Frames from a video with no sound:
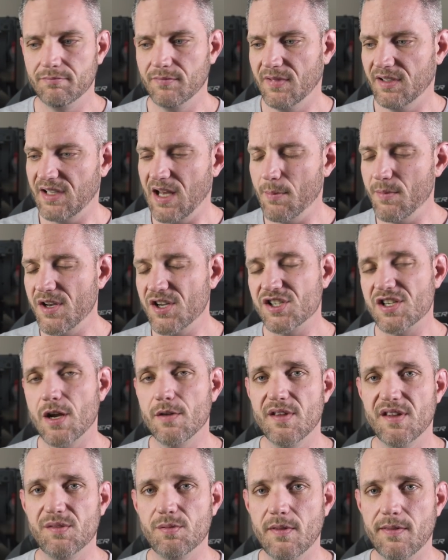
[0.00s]
allow me to share
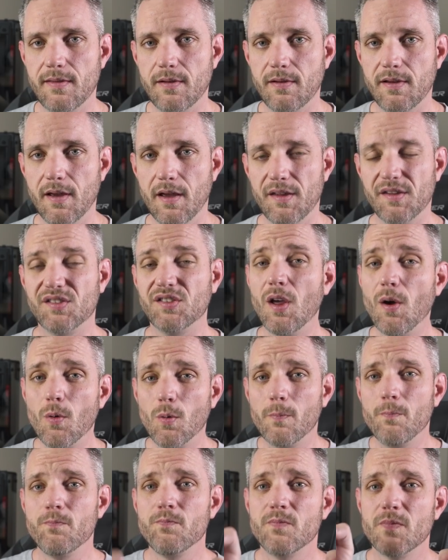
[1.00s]
this with you guys.
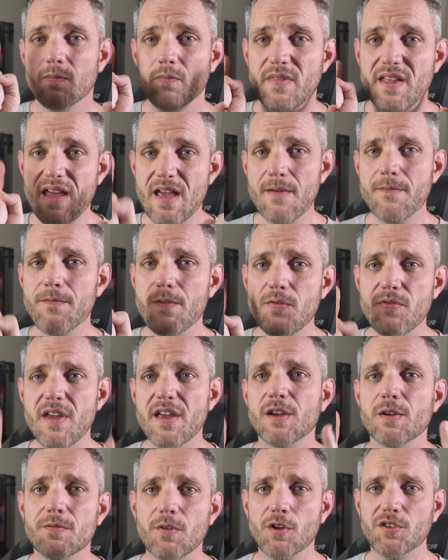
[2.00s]
So, if you
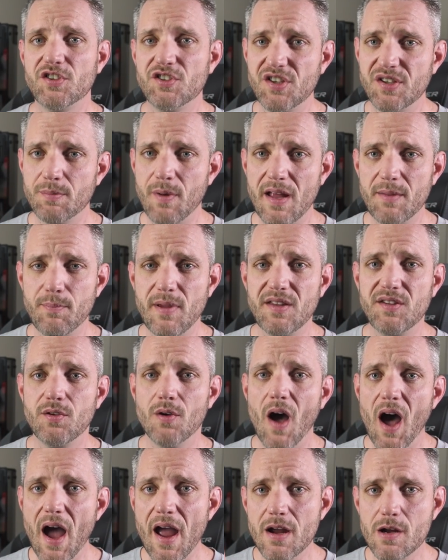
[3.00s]
think your voltages might be
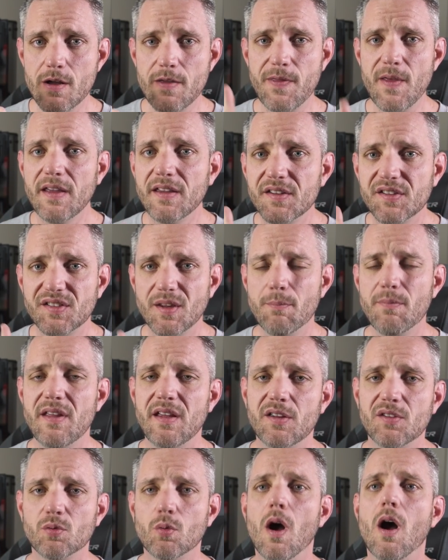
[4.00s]
too high or you think
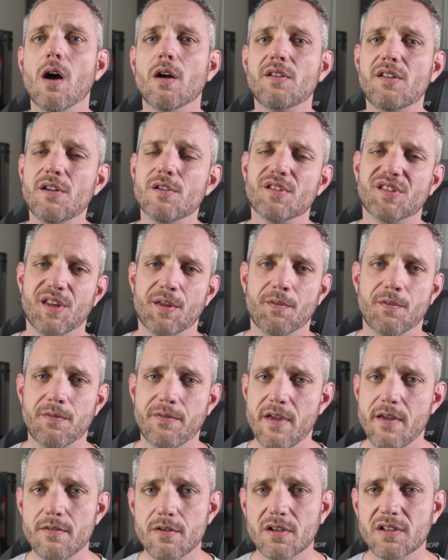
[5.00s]
something is wrong, do yourself a
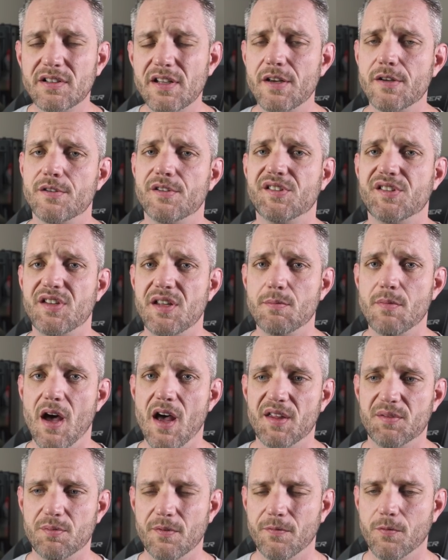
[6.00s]
favor, clear your
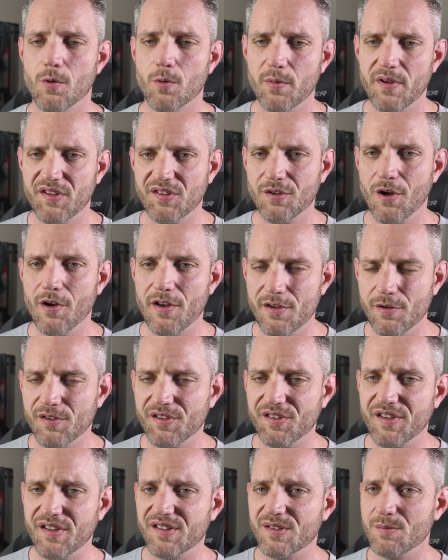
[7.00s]
CMOS before restarting your
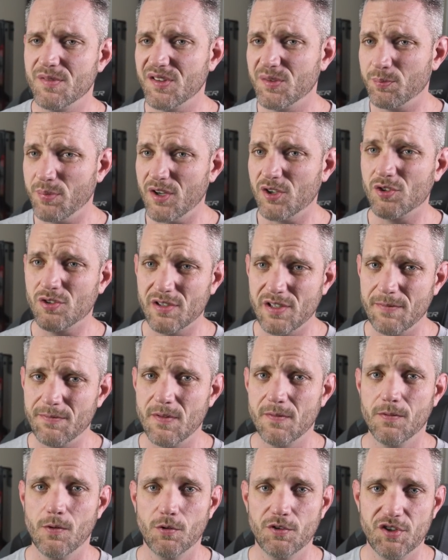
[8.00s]
system, especially if
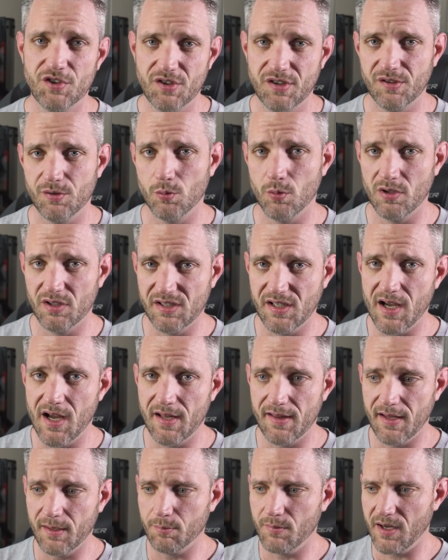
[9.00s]
the voltages are really
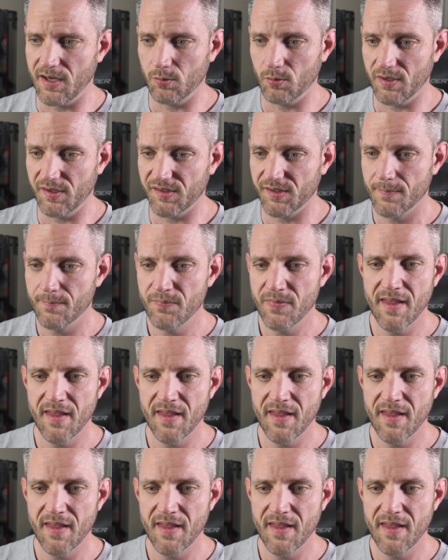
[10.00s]
high like mine was.